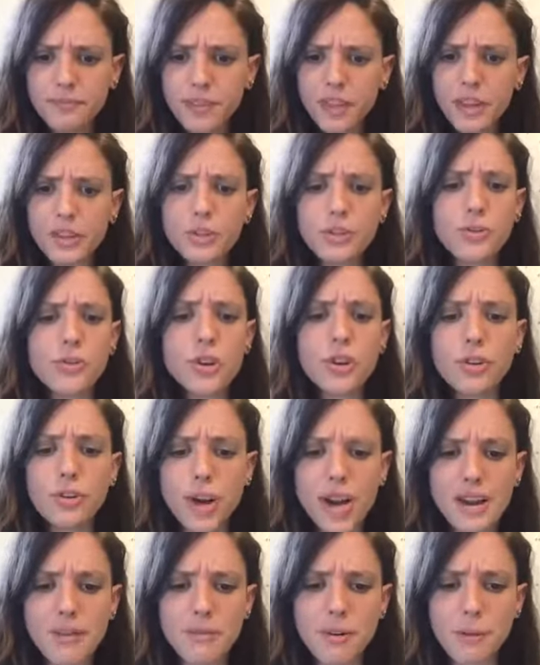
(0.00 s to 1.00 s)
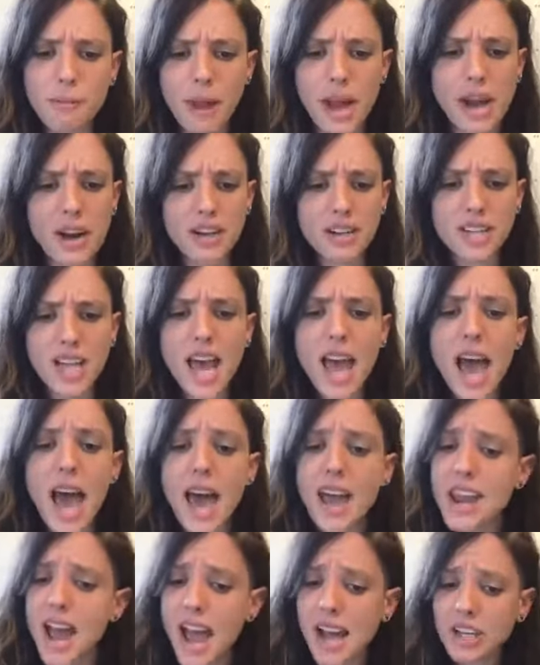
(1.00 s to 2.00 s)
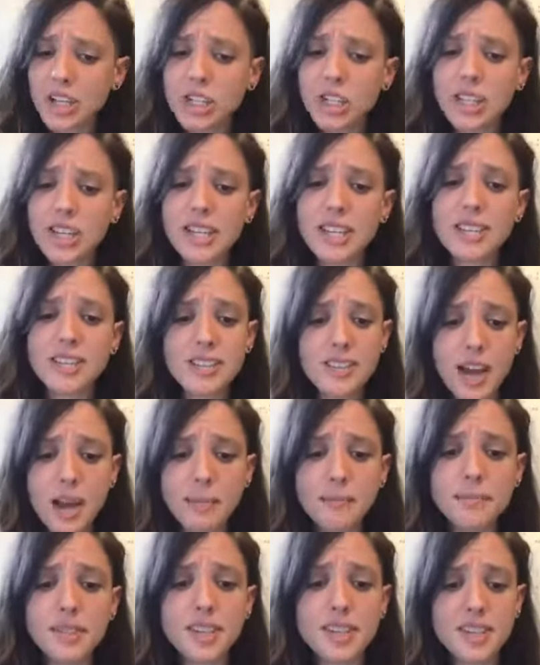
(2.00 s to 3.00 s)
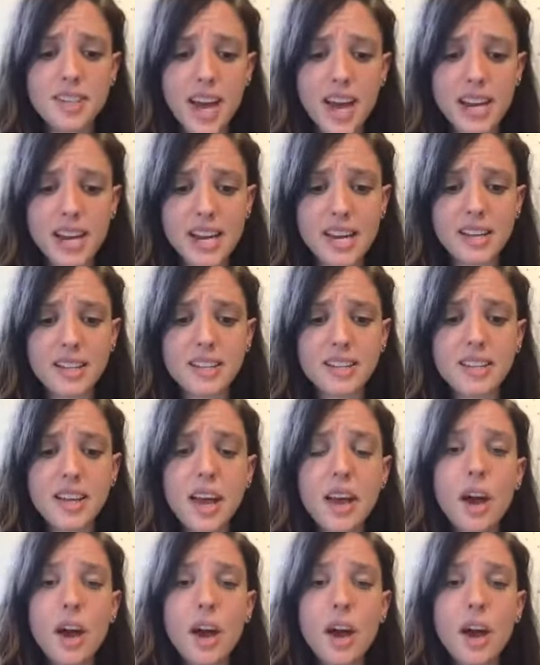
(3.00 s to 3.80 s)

so they're great for bears and actually some studies